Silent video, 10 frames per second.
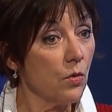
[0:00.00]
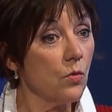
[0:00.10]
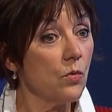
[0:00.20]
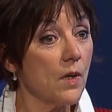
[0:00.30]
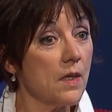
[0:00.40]

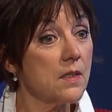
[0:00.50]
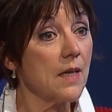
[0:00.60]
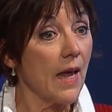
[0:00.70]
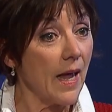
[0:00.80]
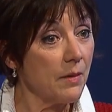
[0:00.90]
who
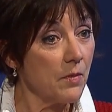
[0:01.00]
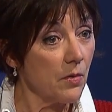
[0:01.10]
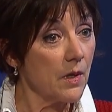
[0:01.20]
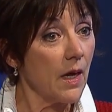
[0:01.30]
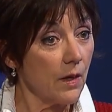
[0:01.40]
is Anne-Marie